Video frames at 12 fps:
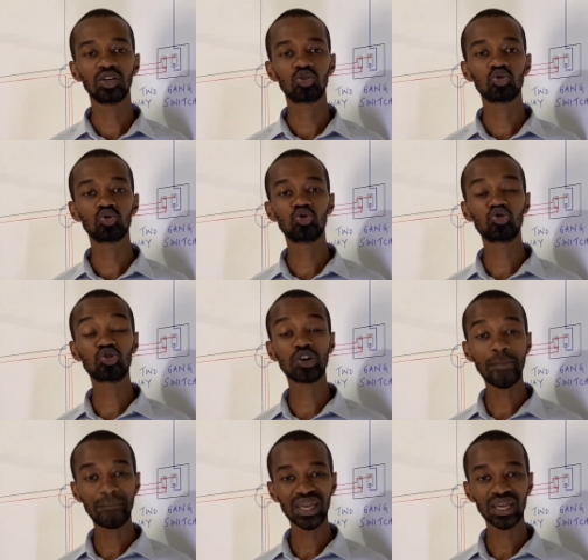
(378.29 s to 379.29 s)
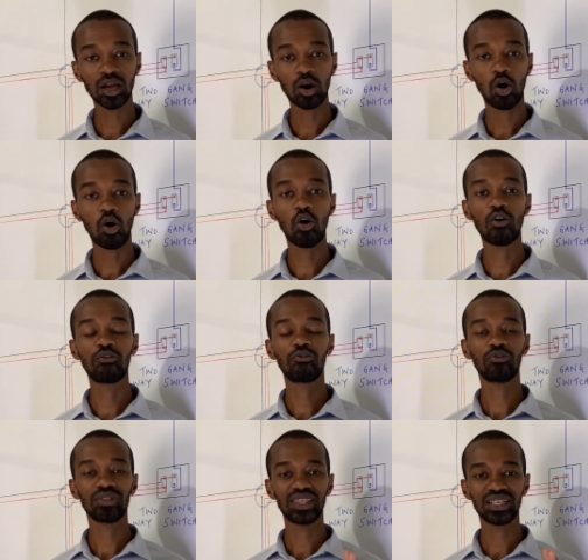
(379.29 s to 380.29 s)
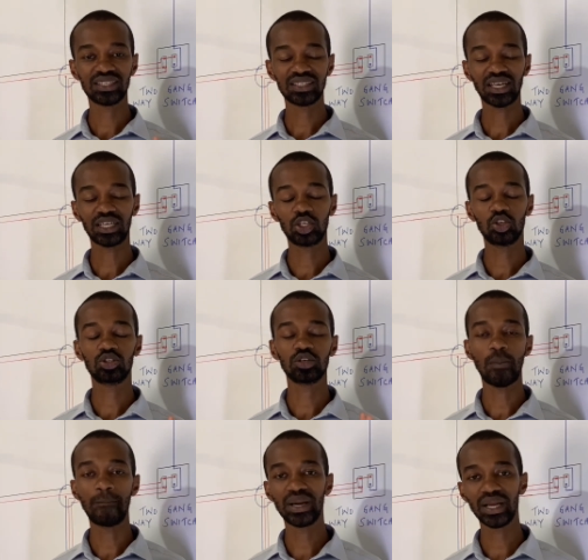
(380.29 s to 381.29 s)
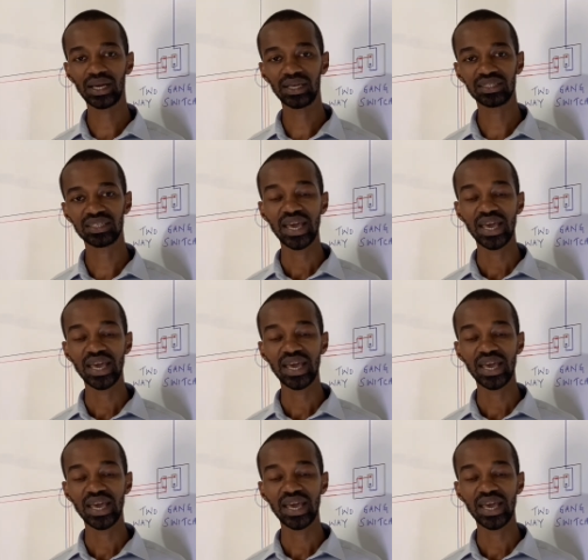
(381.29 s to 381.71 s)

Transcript: to tripping of the circuit breakers.